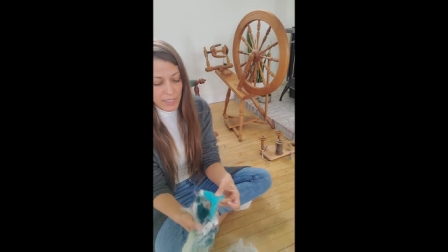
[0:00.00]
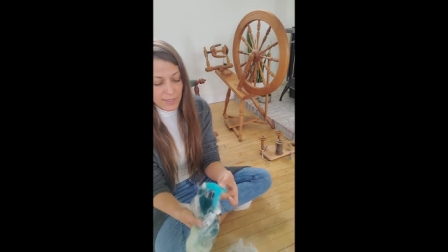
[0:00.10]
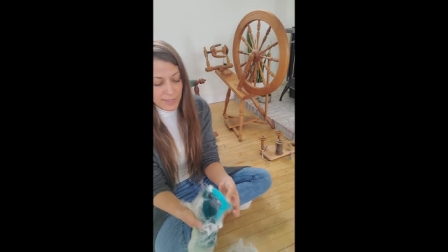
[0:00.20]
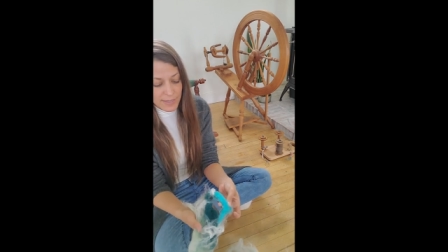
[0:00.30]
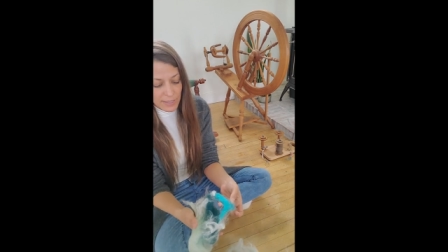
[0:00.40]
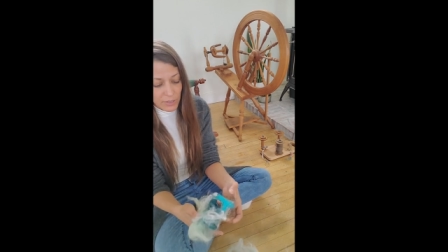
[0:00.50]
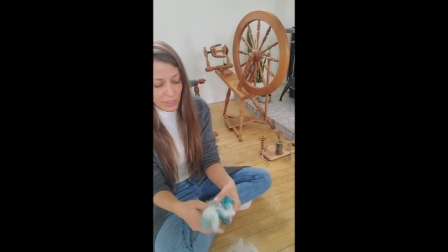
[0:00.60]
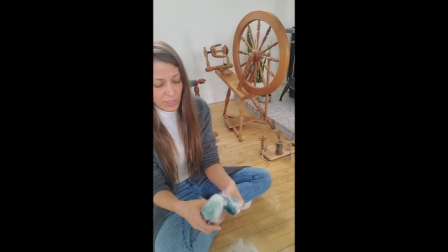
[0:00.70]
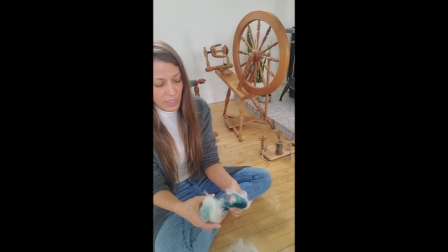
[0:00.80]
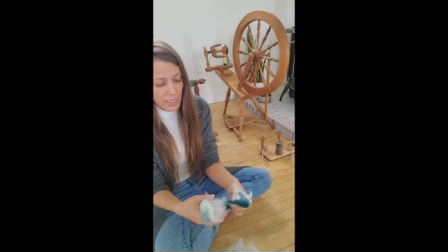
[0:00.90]
is
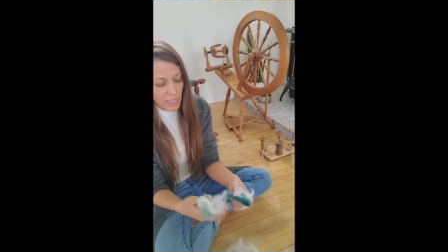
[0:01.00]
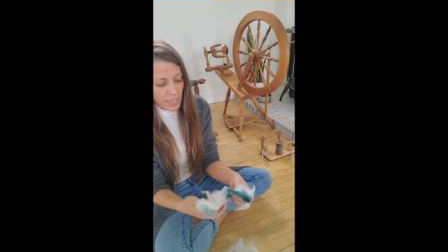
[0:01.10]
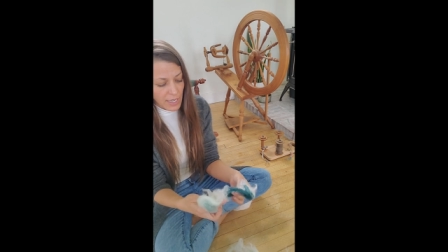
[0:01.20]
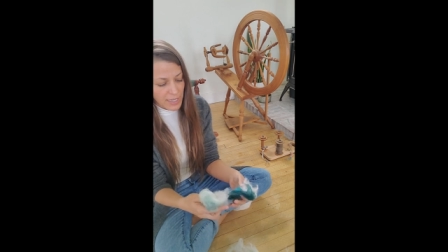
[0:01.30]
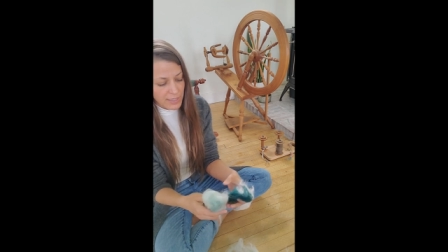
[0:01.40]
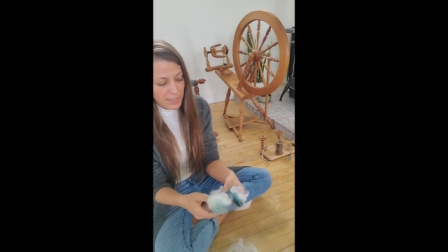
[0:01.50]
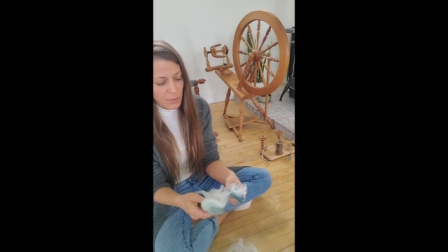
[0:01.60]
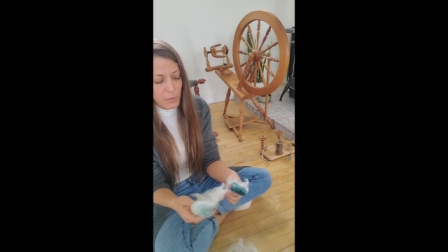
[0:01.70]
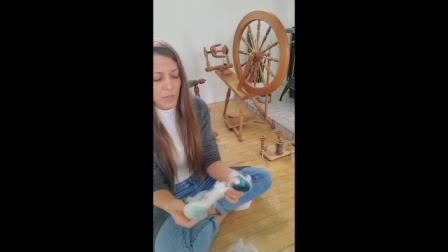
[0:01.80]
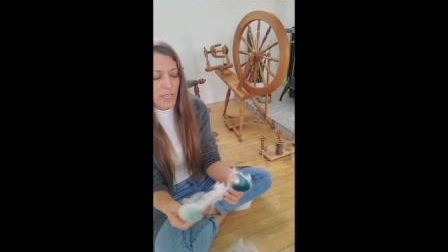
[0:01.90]
silk and
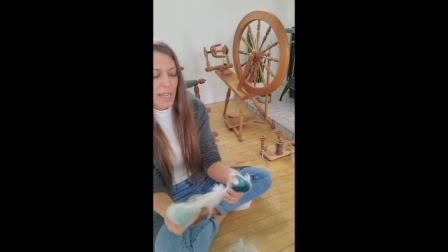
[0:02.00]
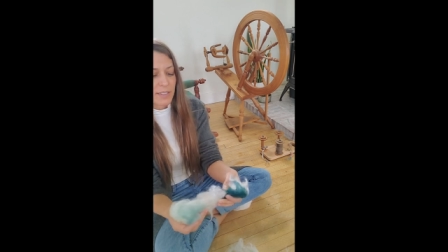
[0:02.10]
some of it